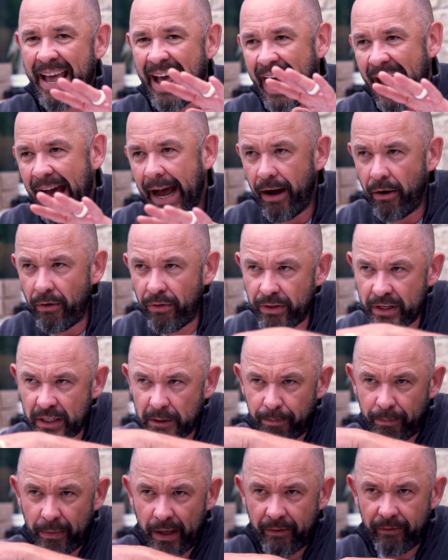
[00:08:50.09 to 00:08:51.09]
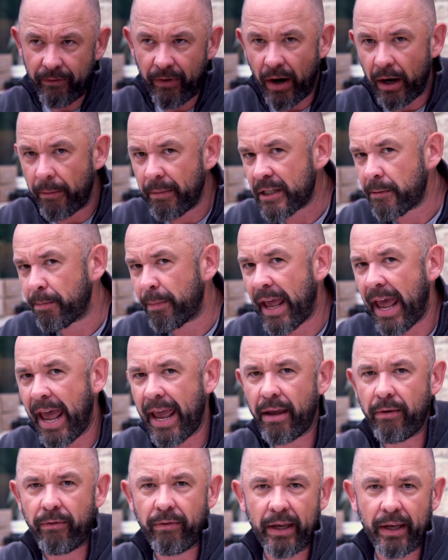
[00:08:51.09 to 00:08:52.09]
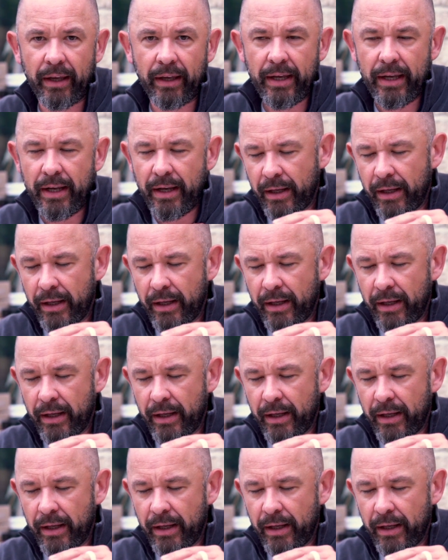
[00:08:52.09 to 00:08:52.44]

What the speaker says: how this environment's behaving.